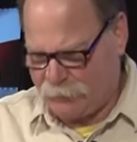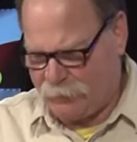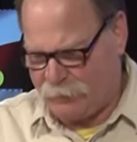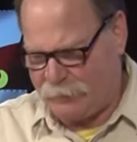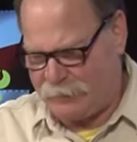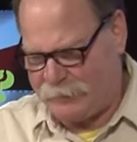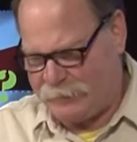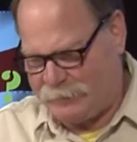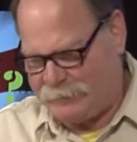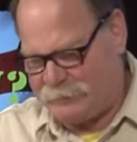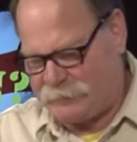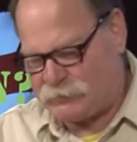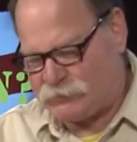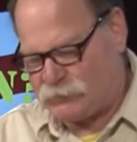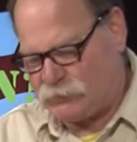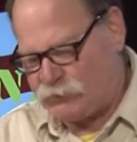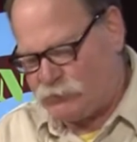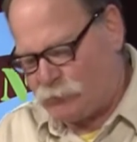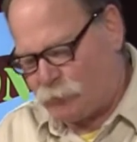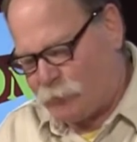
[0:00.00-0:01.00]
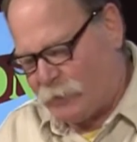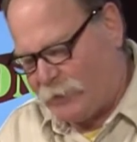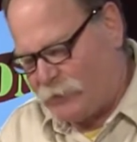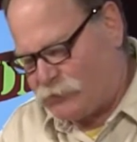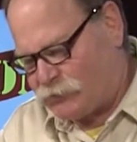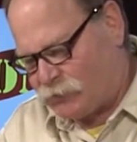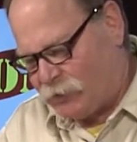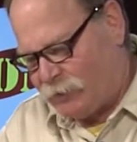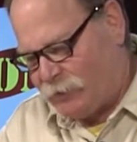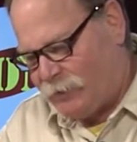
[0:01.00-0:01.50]
in this
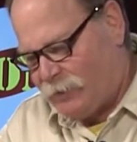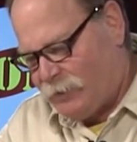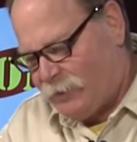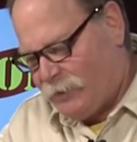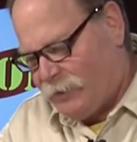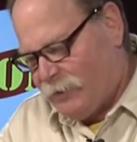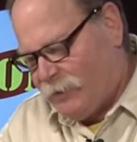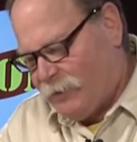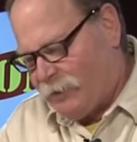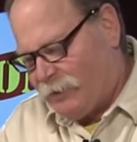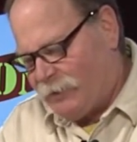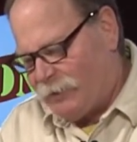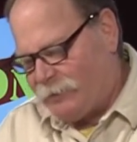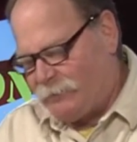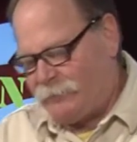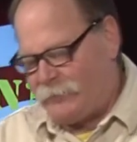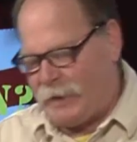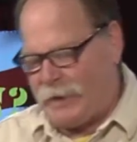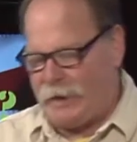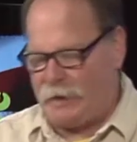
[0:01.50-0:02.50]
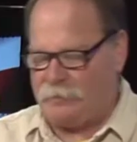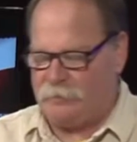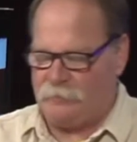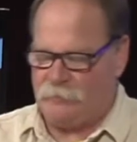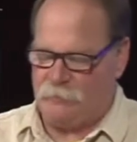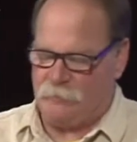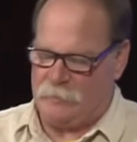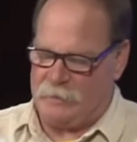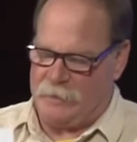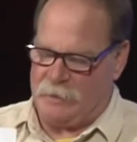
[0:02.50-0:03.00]
situation that
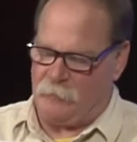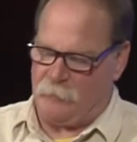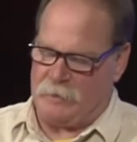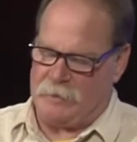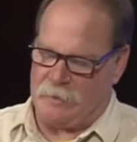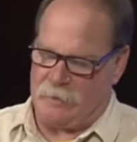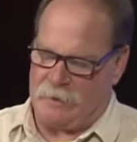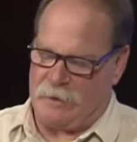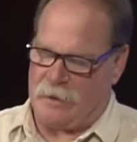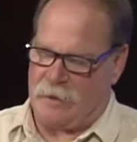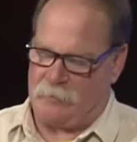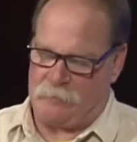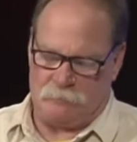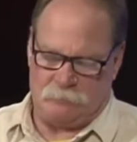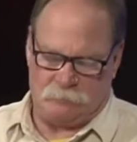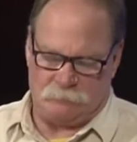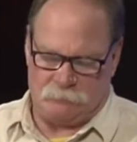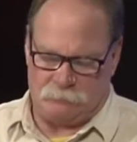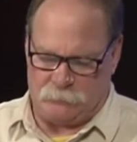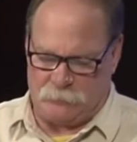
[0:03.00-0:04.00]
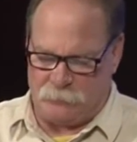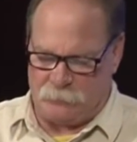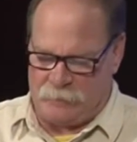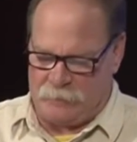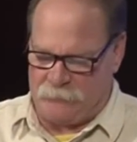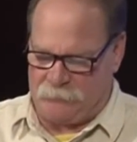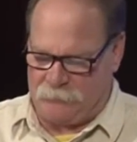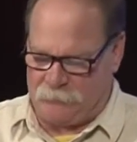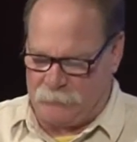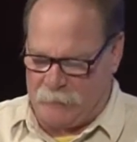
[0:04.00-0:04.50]
here we are, we're a
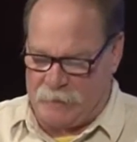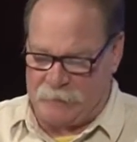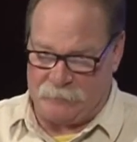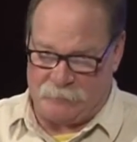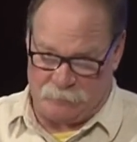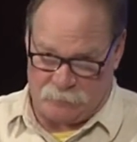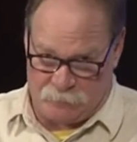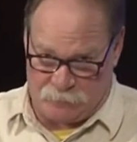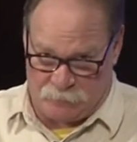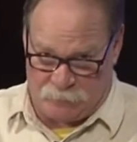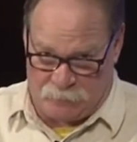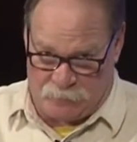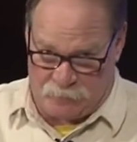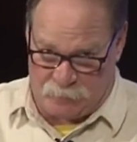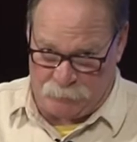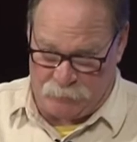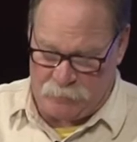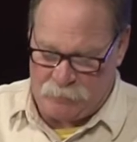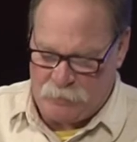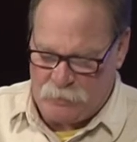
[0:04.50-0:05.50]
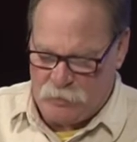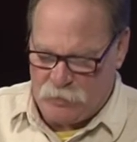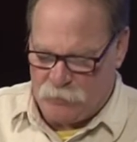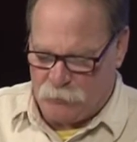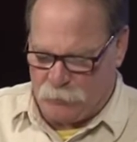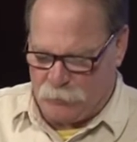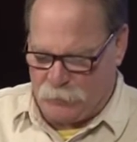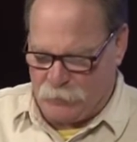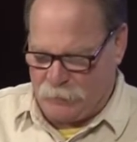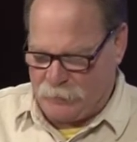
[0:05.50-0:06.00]
failing economy,
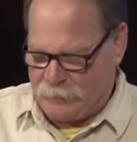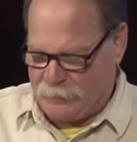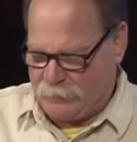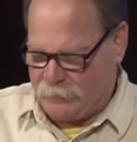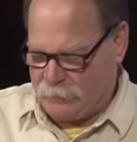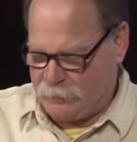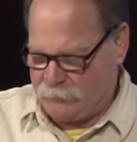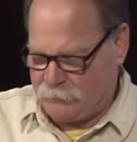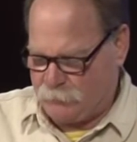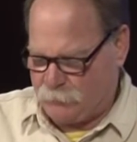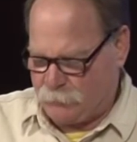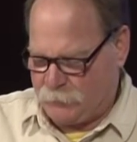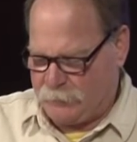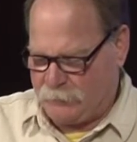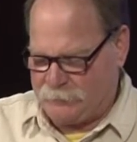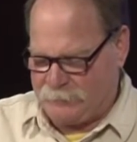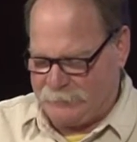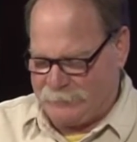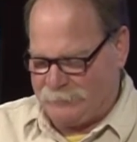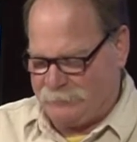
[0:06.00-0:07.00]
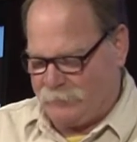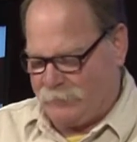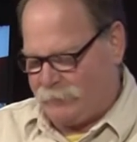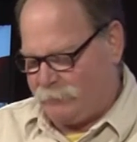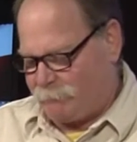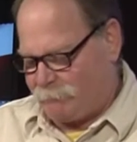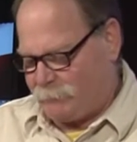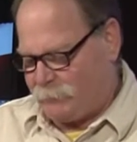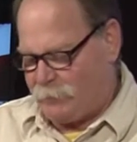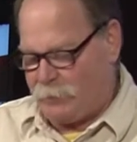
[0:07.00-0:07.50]
we're
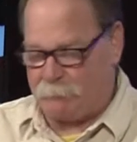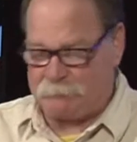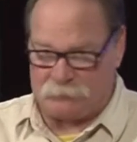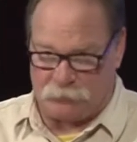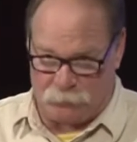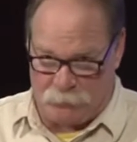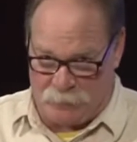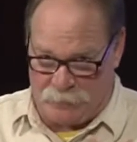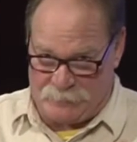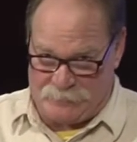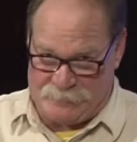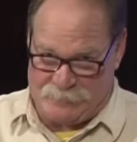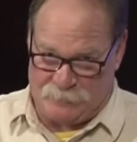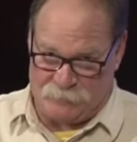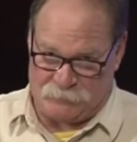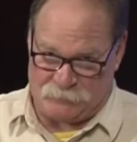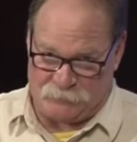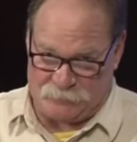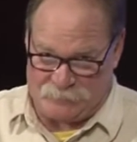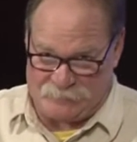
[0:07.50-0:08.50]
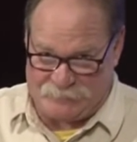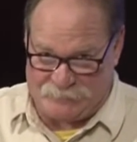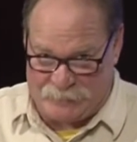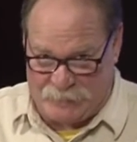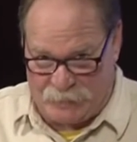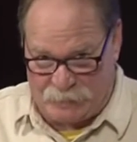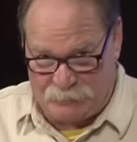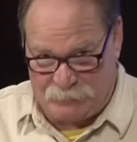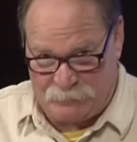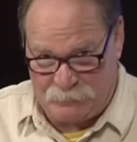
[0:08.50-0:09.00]
up to our ears in
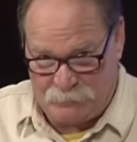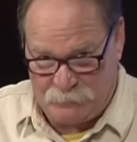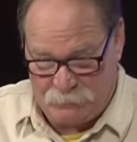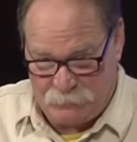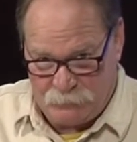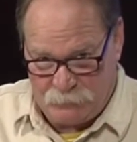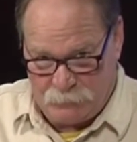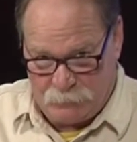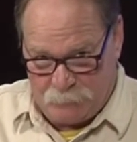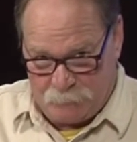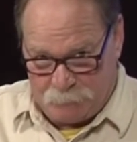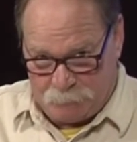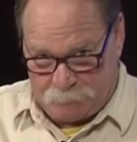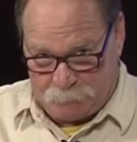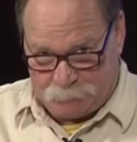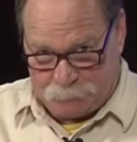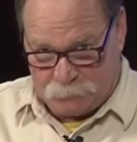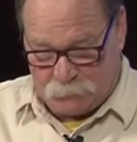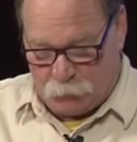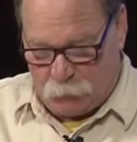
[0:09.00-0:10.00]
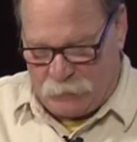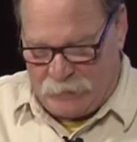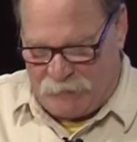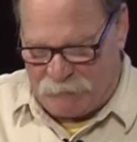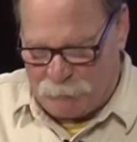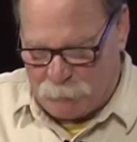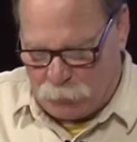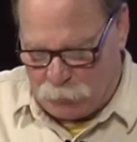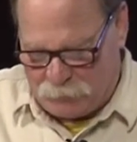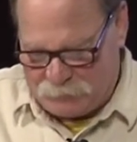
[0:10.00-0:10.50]
debt. We have
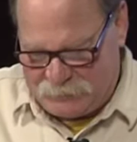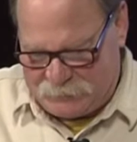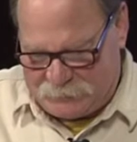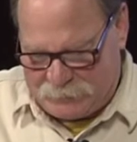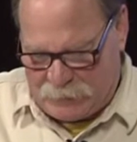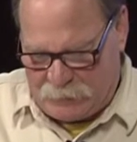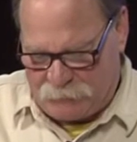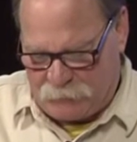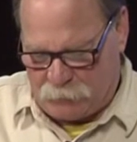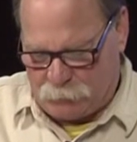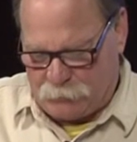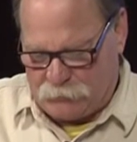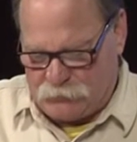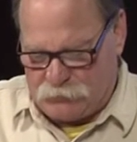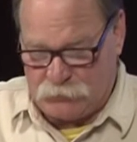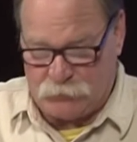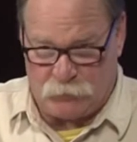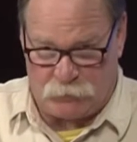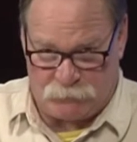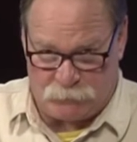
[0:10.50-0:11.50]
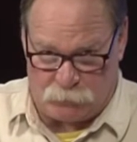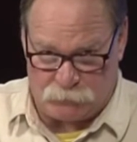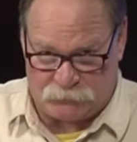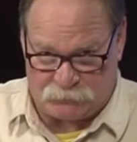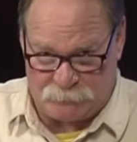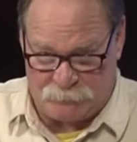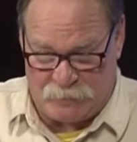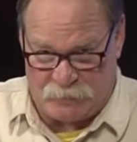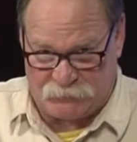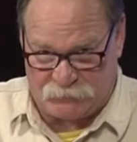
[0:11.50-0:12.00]
more debt than we do a gross
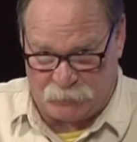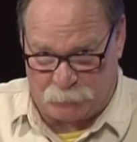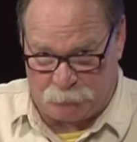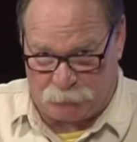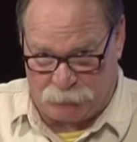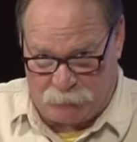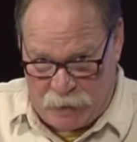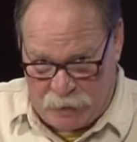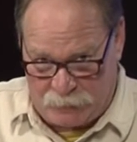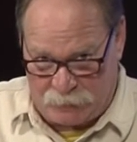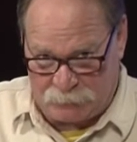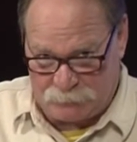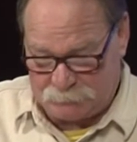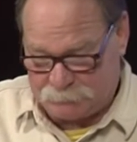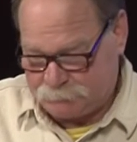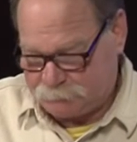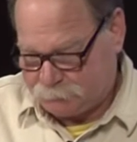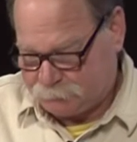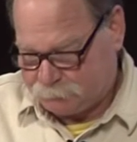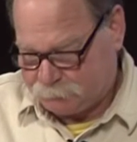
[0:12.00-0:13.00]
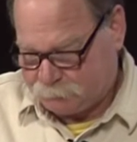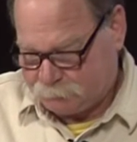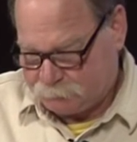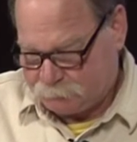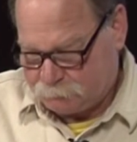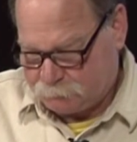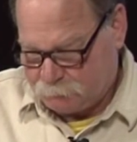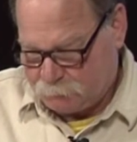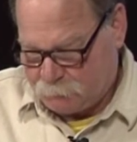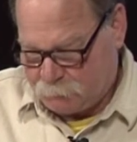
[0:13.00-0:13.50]
domestic product,
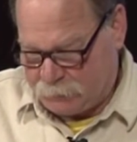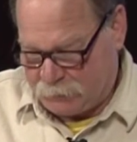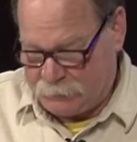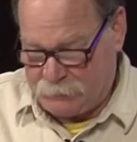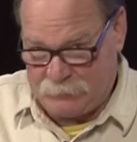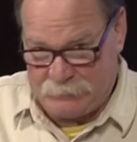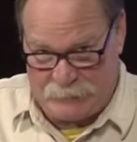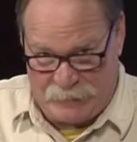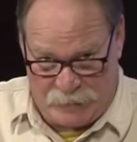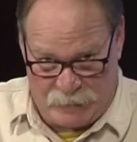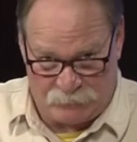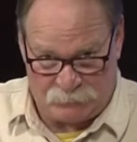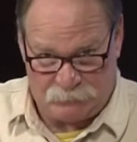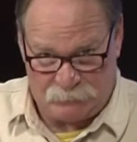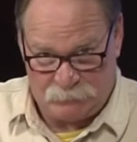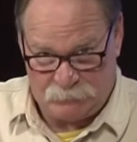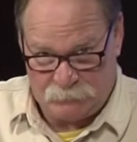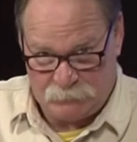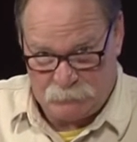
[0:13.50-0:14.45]
but yet